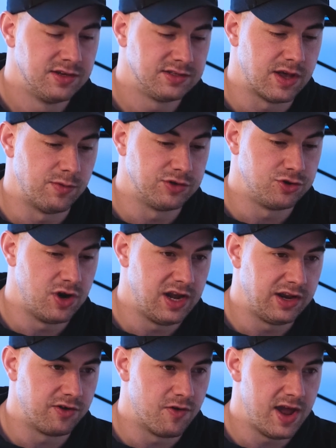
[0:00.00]
So that was
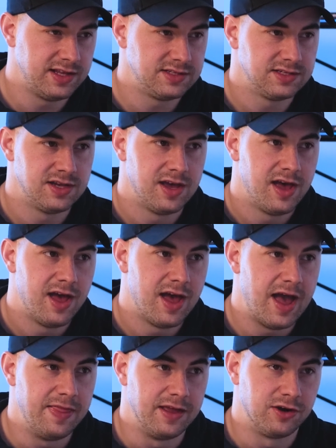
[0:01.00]
really great.
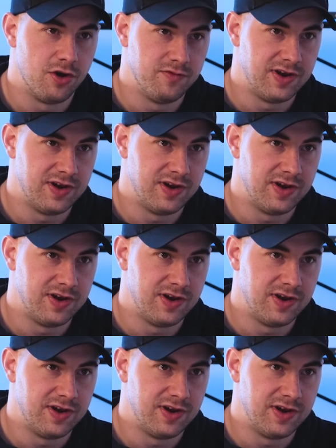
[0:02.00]
And then COVID